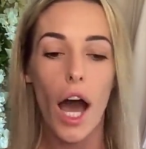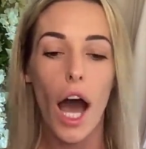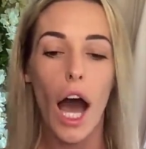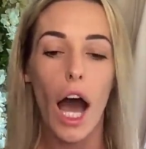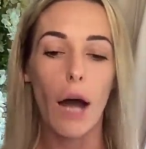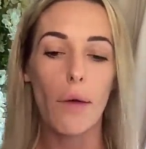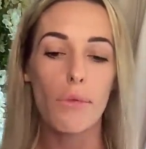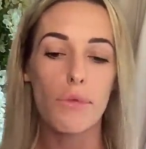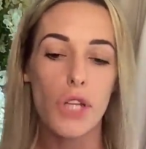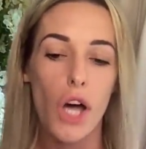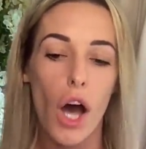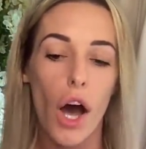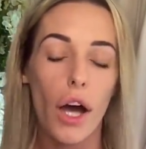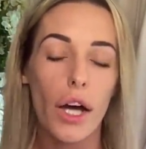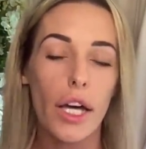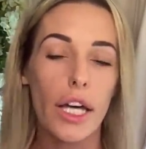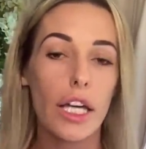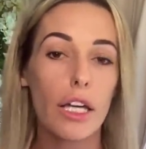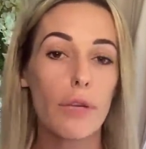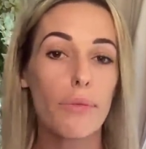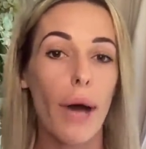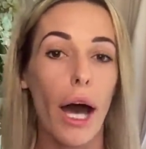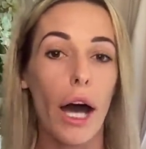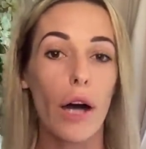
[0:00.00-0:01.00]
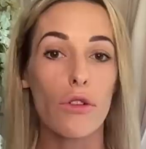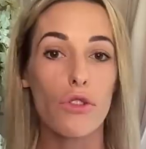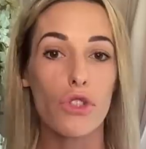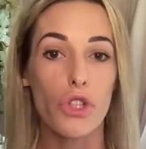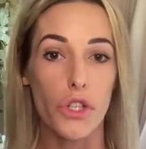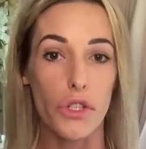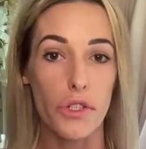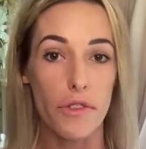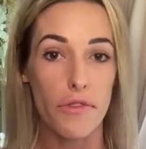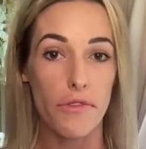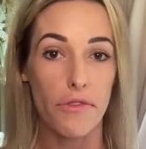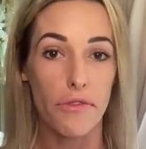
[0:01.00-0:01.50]
I'm talking about
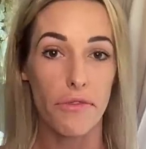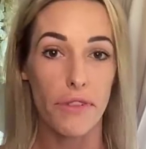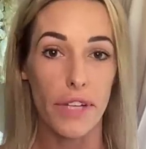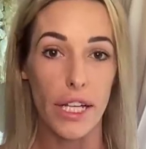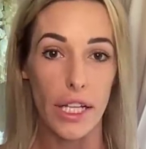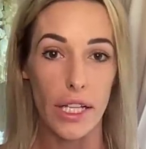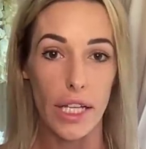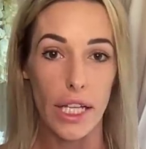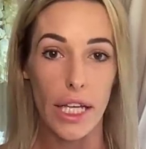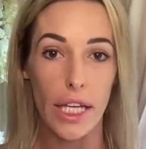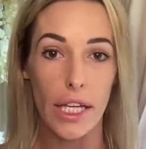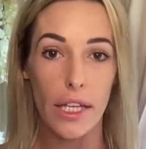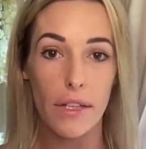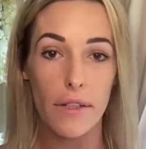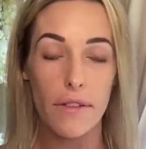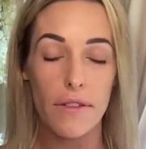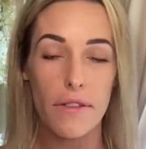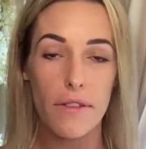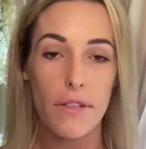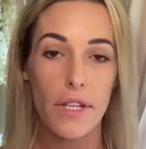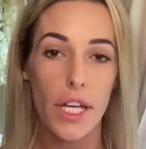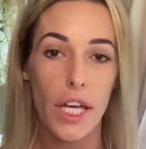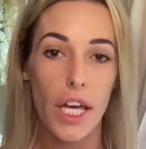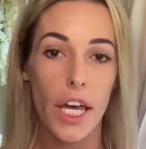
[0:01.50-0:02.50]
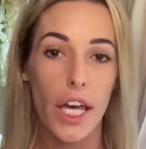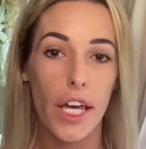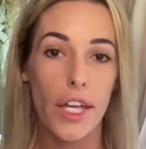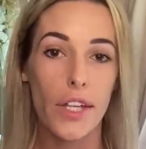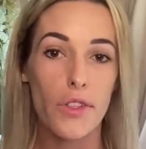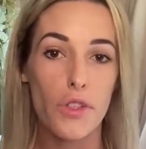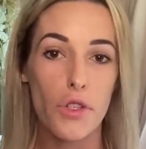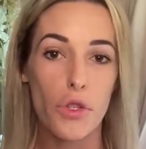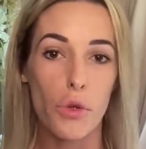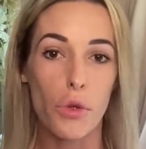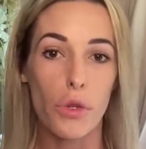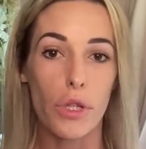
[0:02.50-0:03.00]
just feelings,
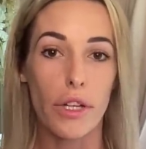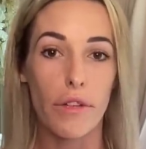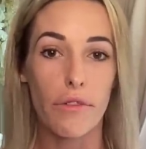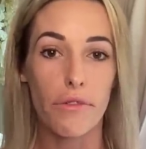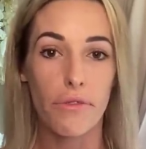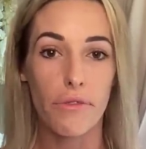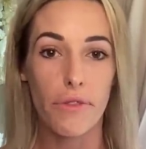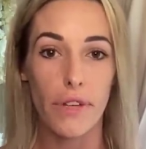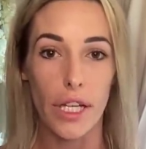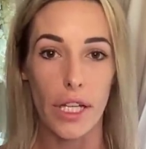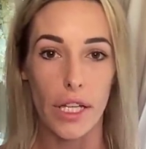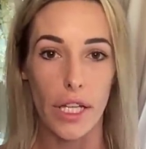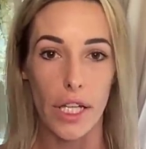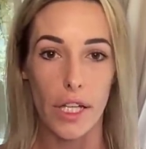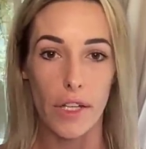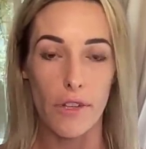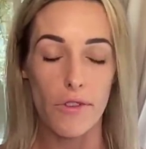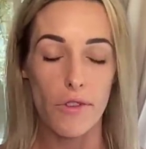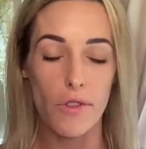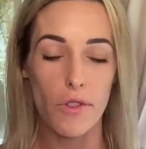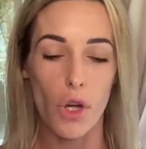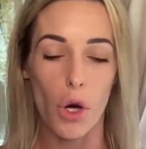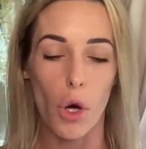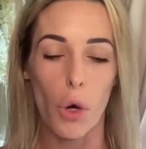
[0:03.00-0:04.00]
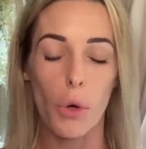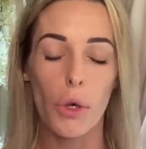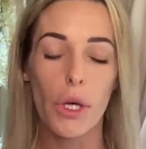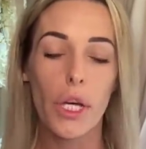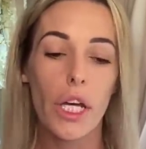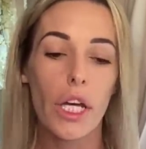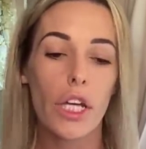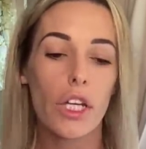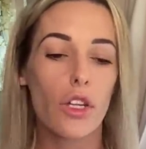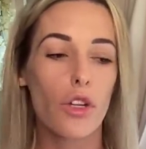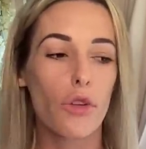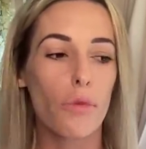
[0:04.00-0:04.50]
intuitive feelings. So
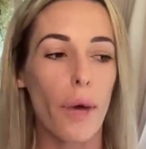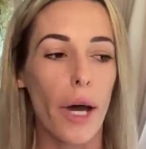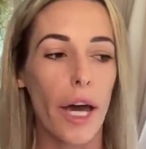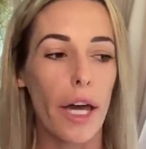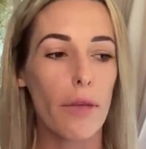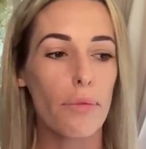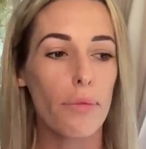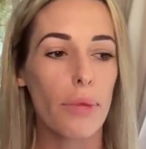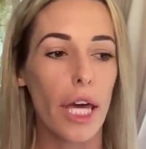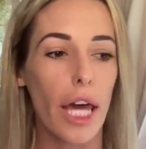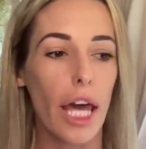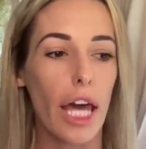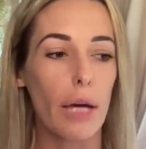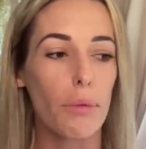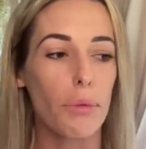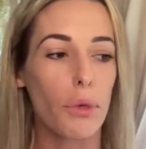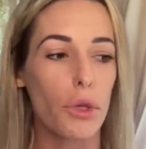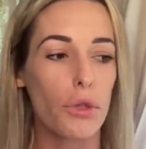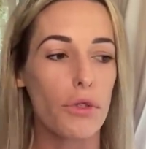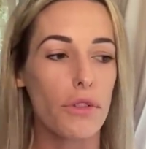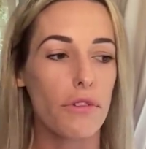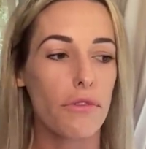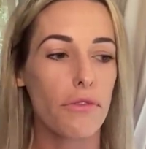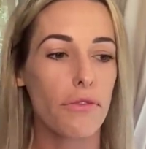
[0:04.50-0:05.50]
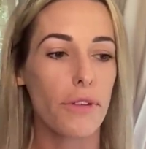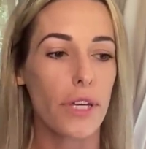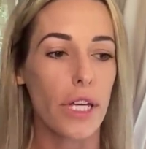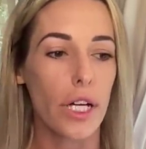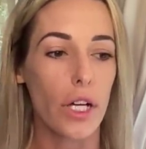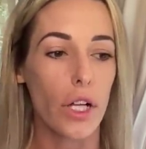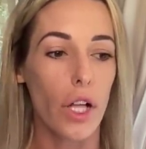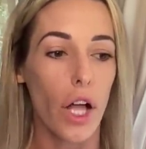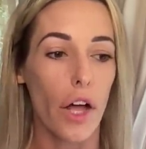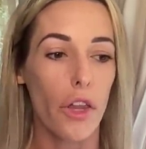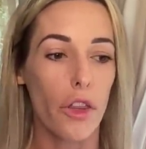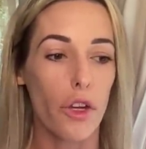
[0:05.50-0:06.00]
you might be able to
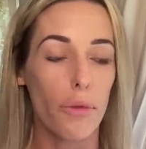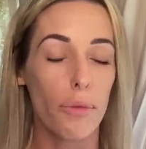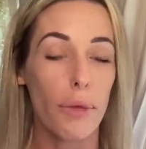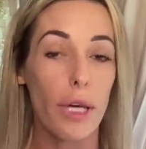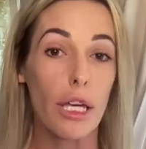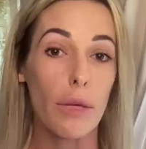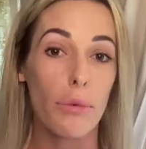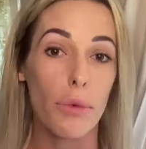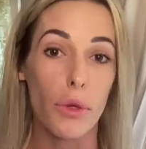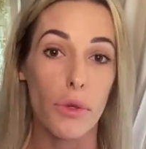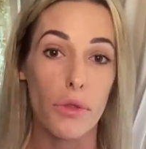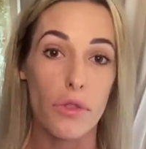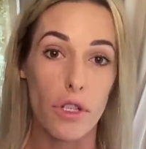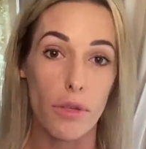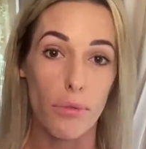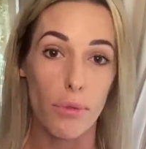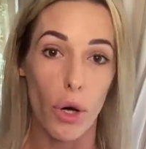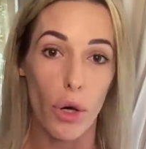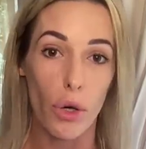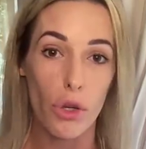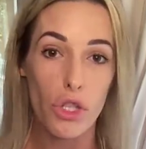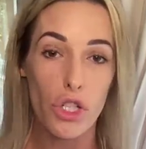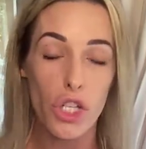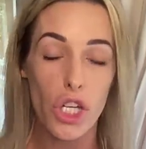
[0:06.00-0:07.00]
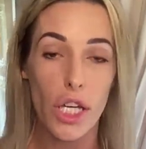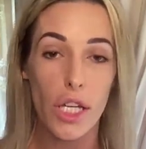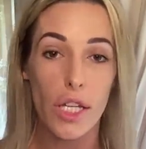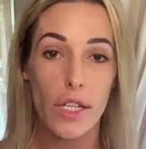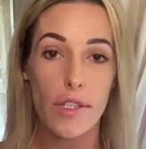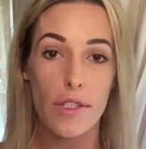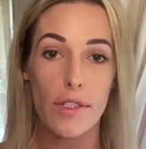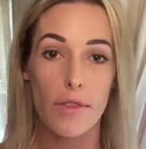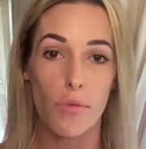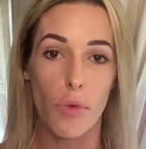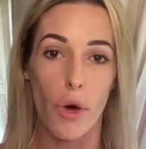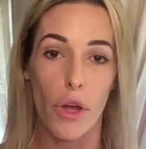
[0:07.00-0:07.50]
feel other people's
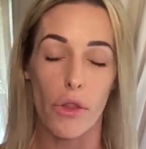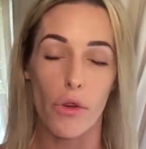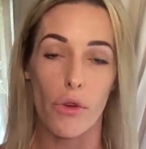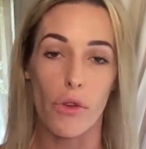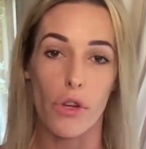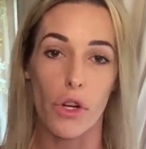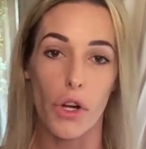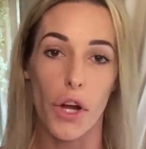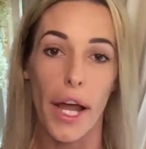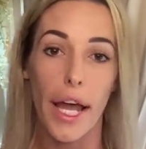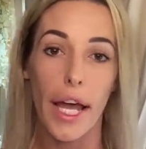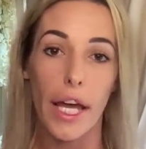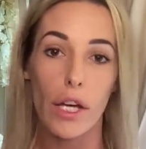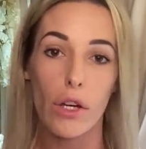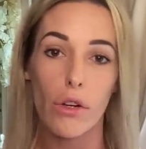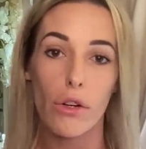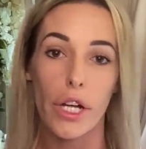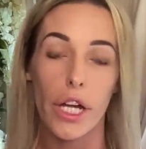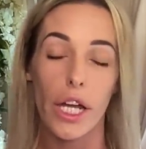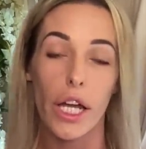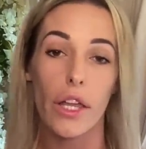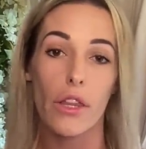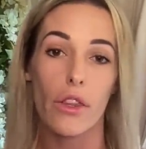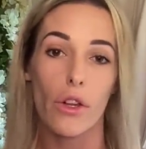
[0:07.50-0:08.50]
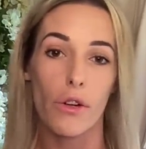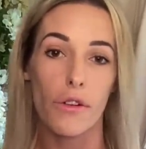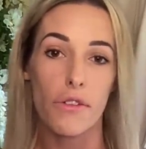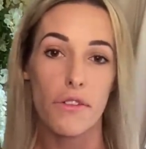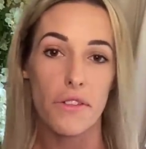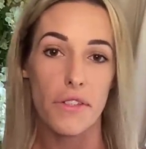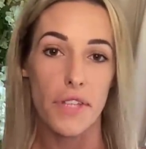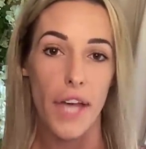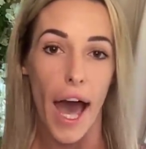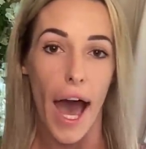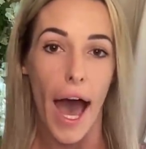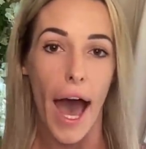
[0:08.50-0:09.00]
emotions, whether they're angry, they're
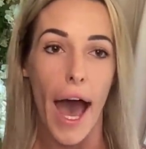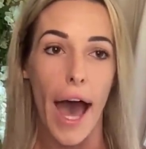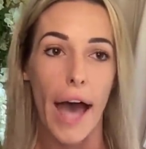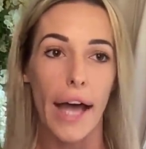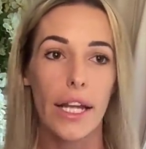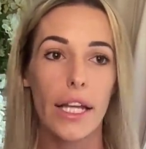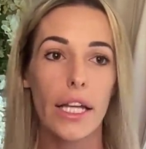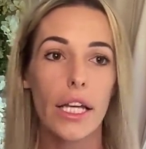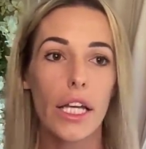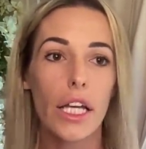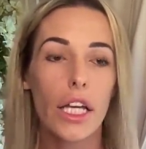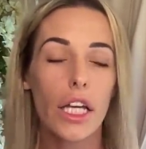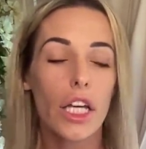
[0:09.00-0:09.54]
sad.